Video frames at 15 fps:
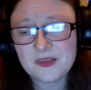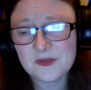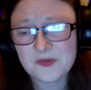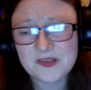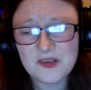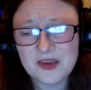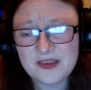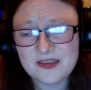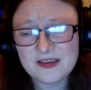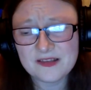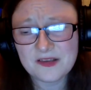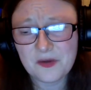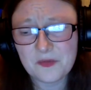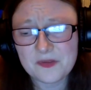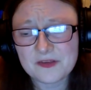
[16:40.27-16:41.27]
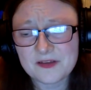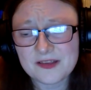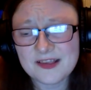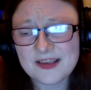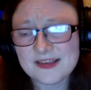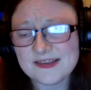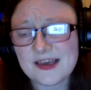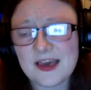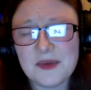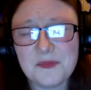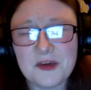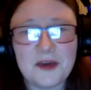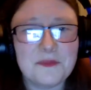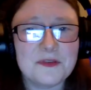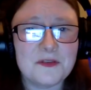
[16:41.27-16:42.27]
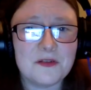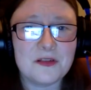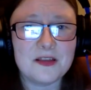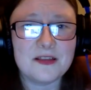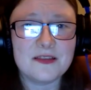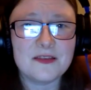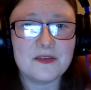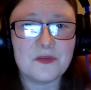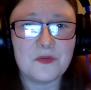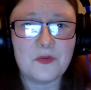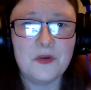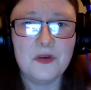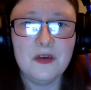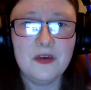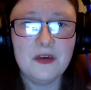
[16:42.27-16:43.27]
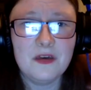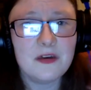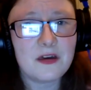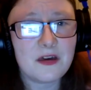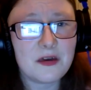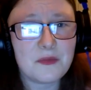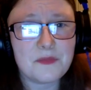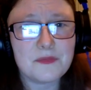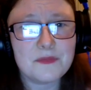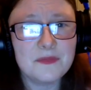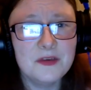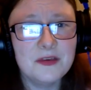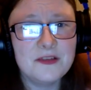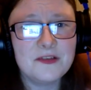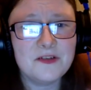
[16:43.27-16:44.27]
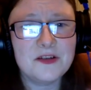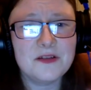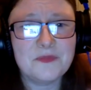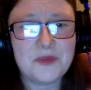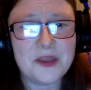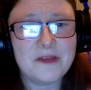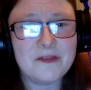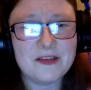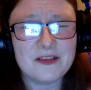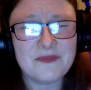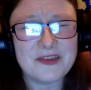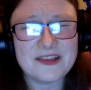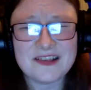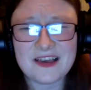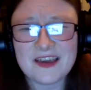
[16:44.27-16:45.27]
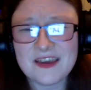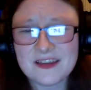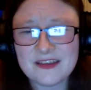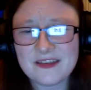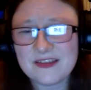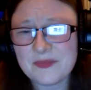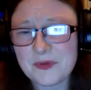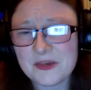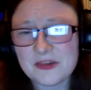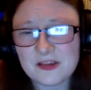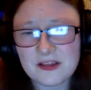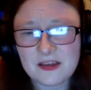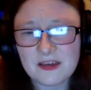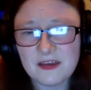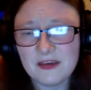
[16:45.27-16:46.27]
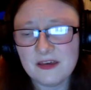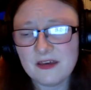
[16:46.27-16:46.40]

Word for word: so it's, I think it's always good. It's like a time capsule into um, certain periods of anxiety, especially